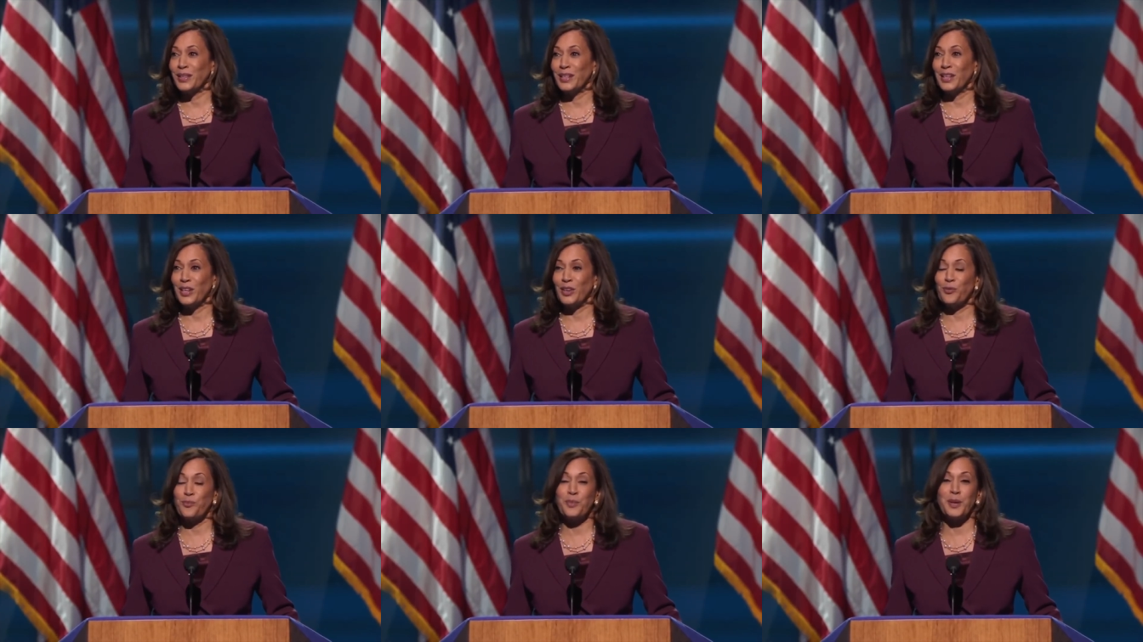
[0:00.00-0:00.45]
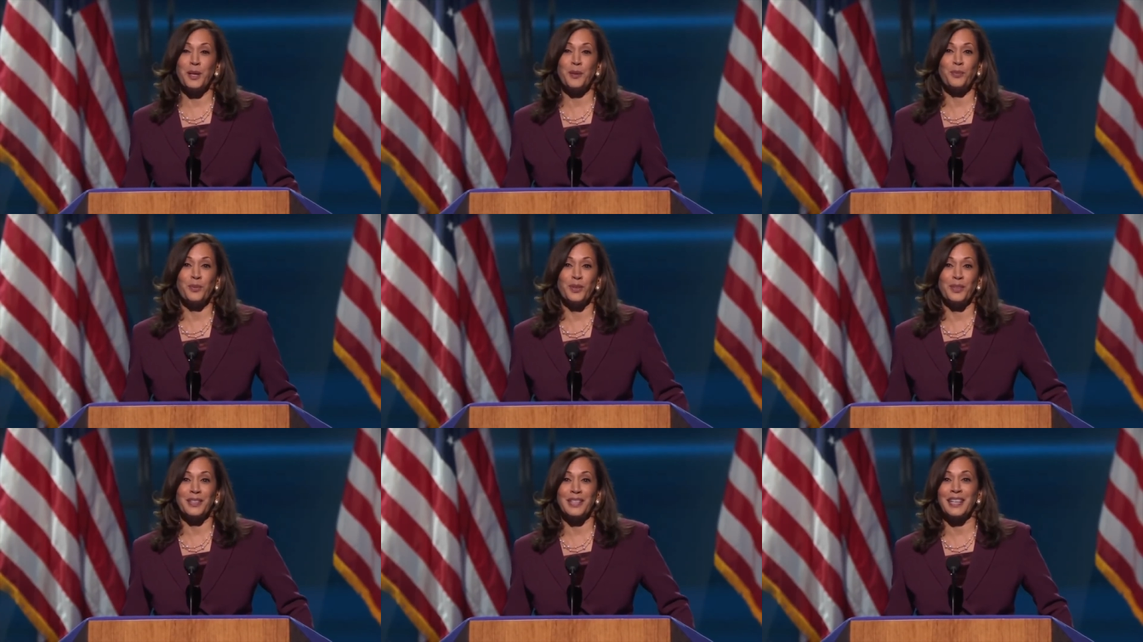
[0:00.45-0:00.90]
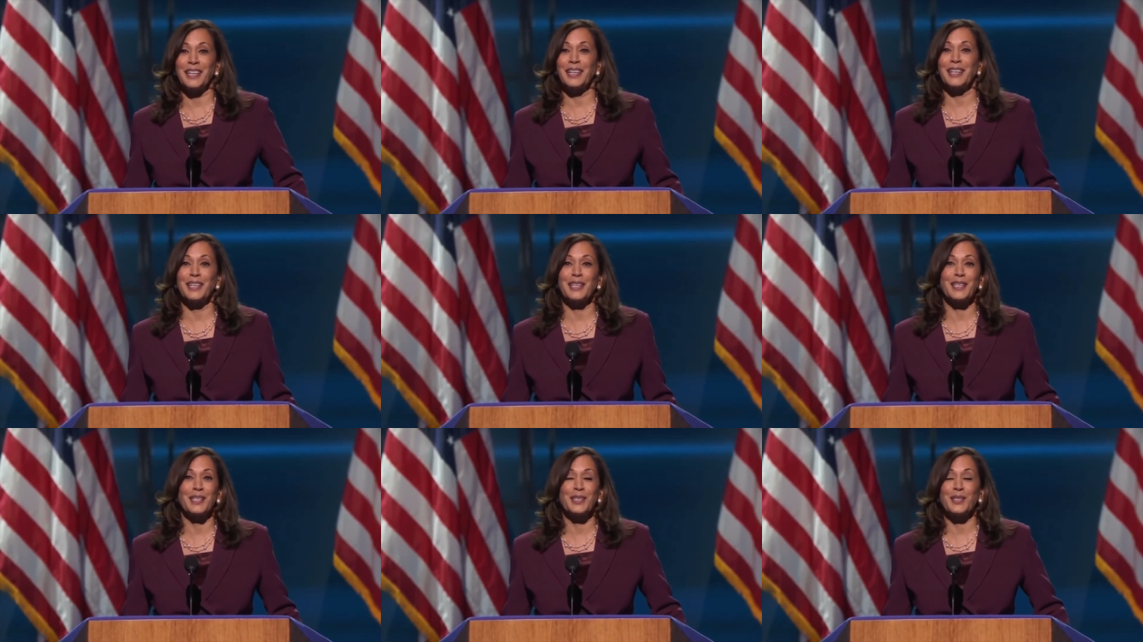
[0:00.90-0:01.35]
of people
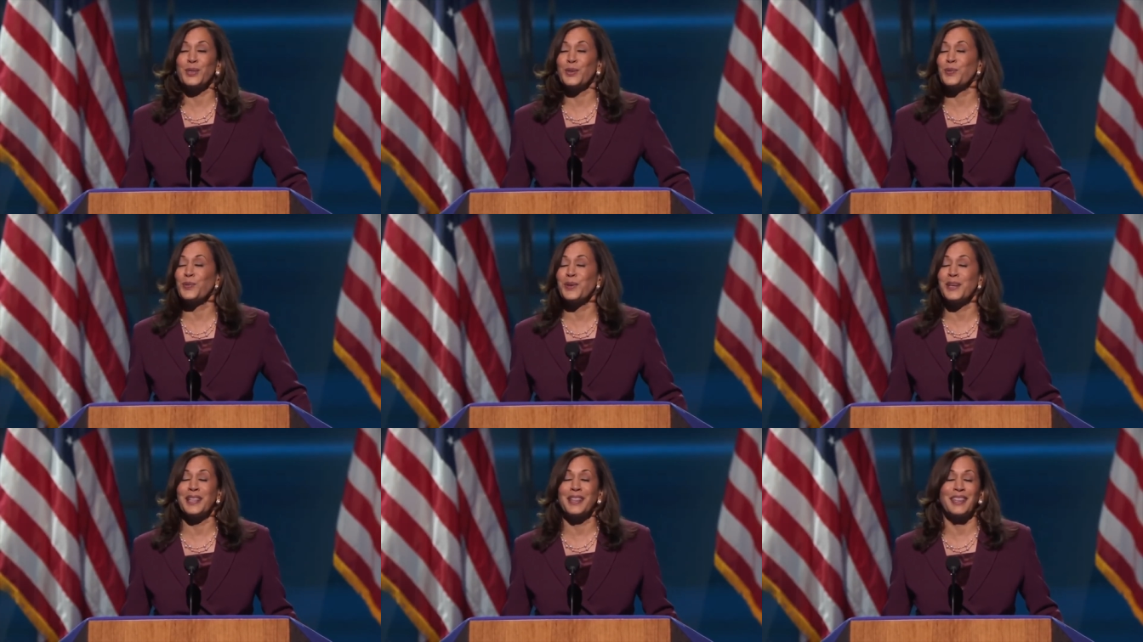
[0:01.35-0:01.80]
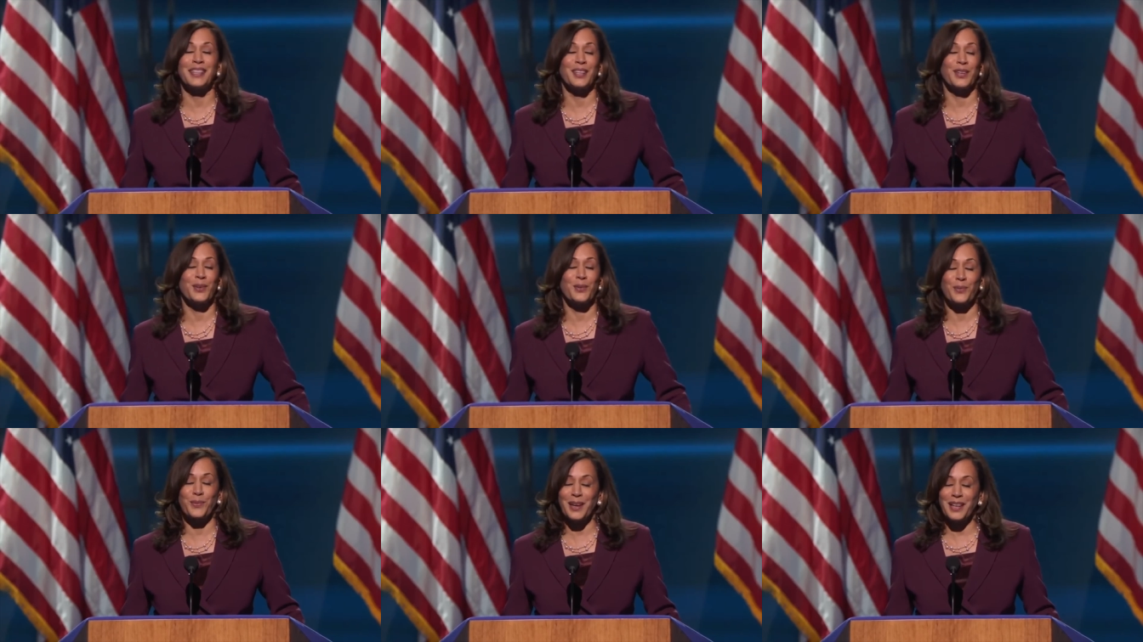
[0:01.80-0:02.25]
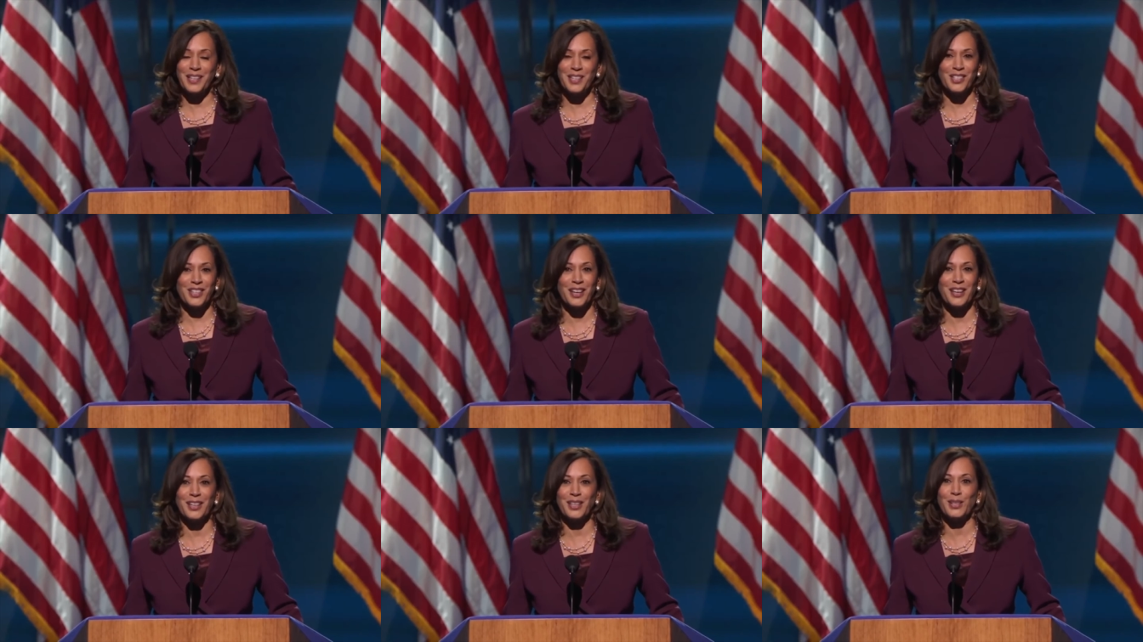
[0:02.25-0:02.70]
getting into what the great
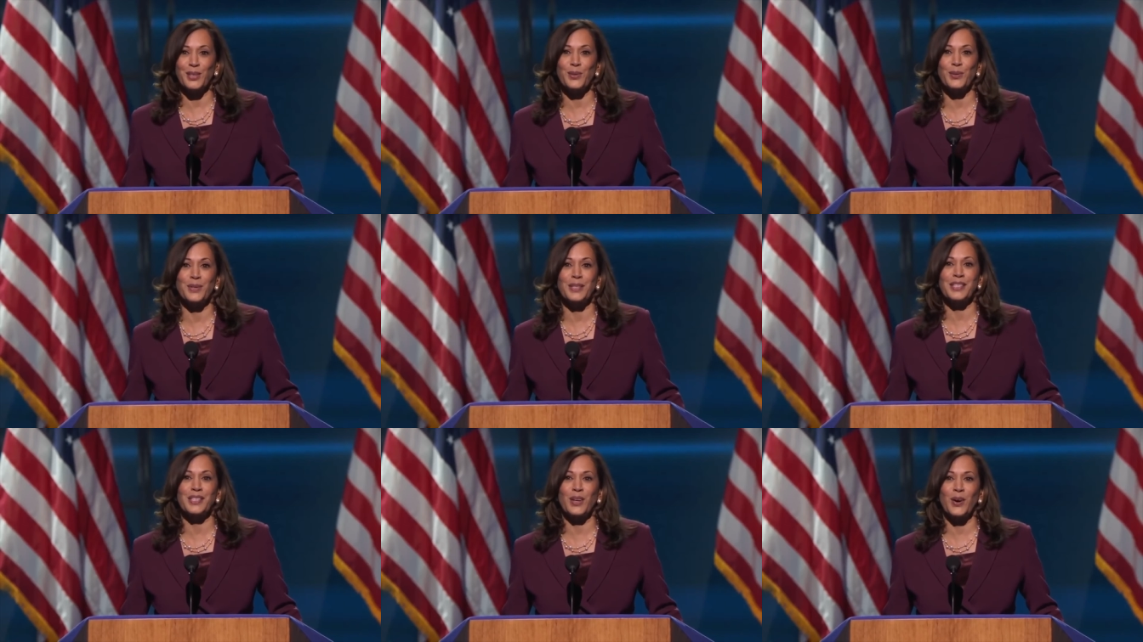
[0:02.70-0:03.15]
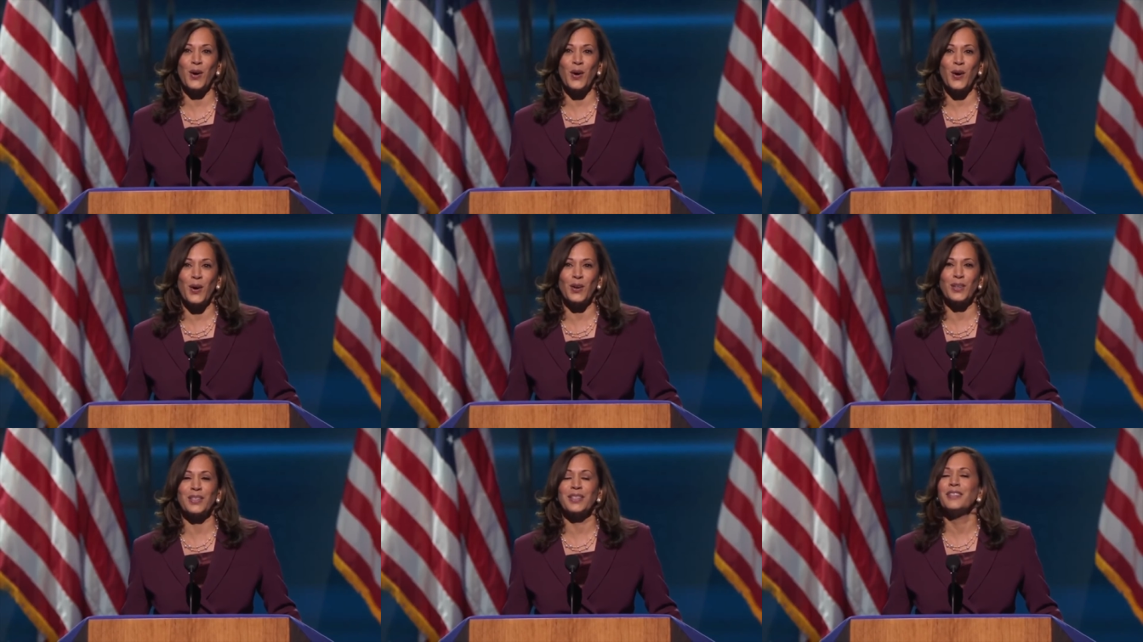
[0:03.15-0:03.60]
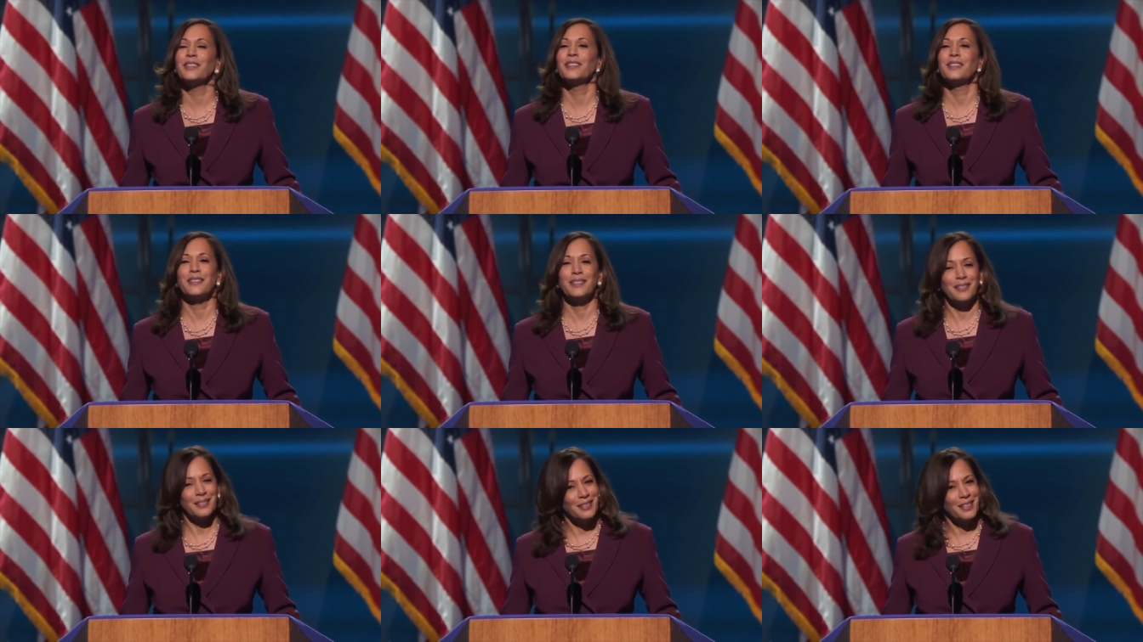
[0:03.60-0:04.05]
John Lewis called
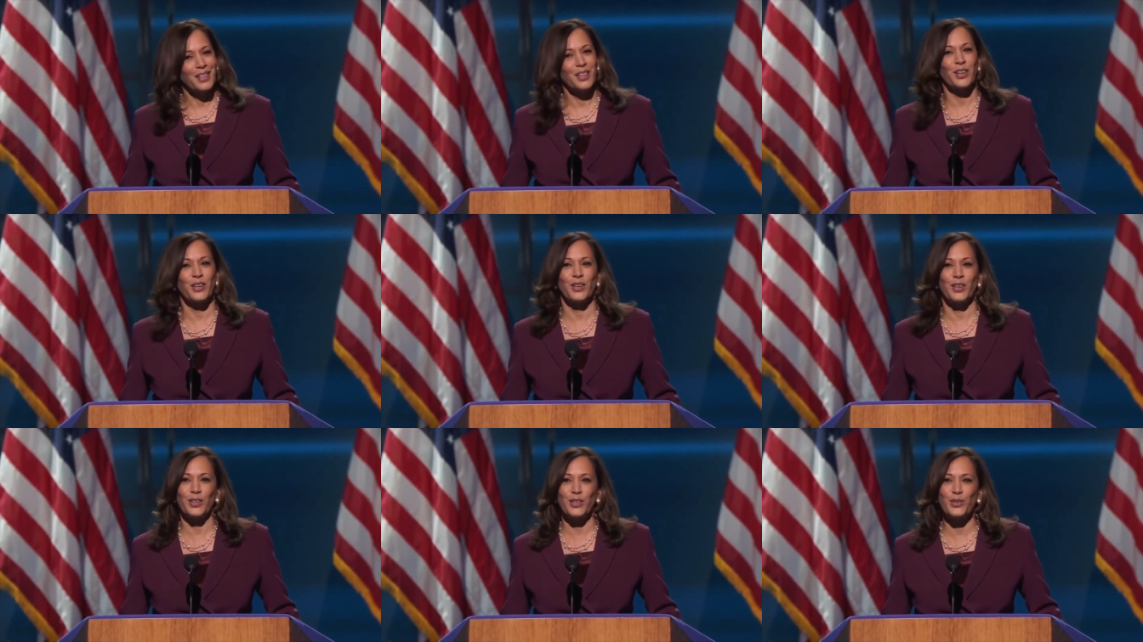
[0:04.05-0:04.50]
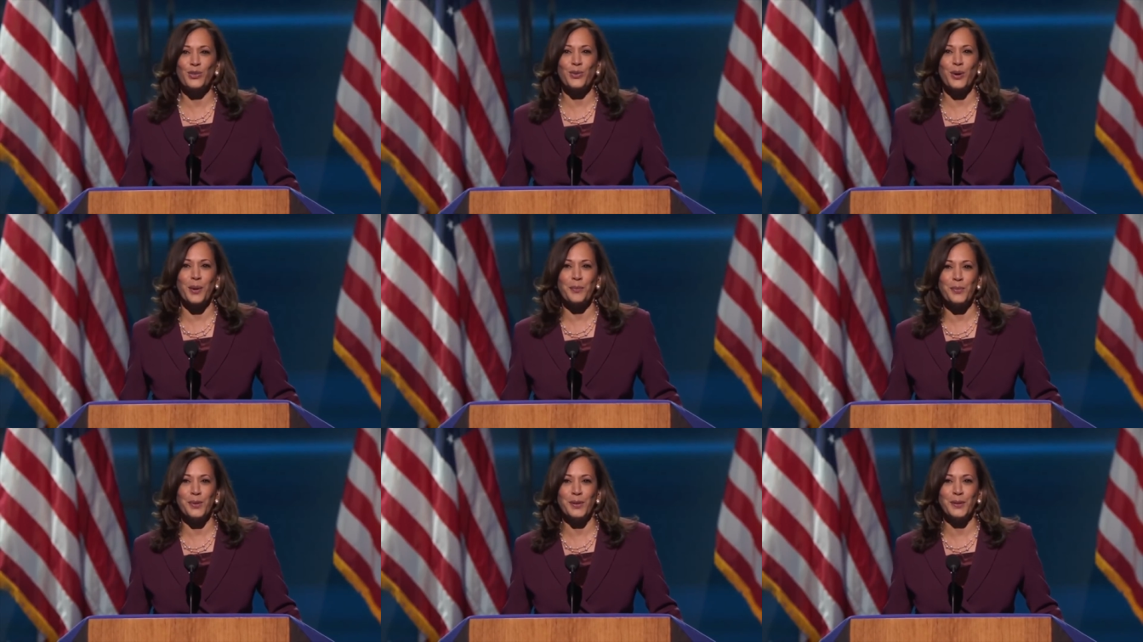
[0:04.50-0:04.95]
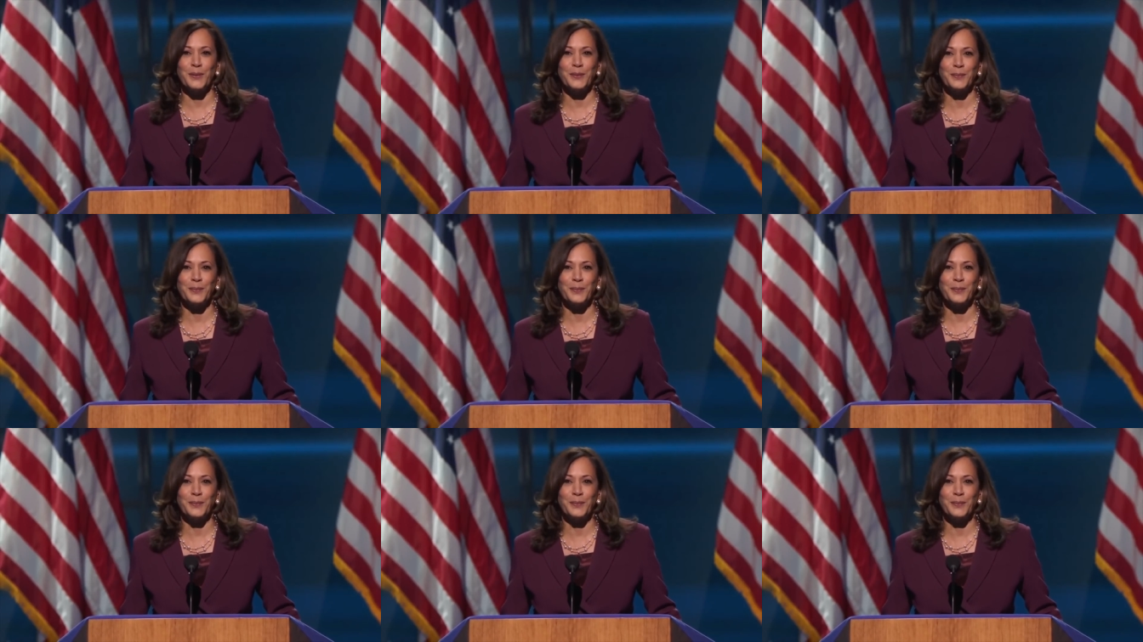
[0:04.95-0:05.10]
good trouble.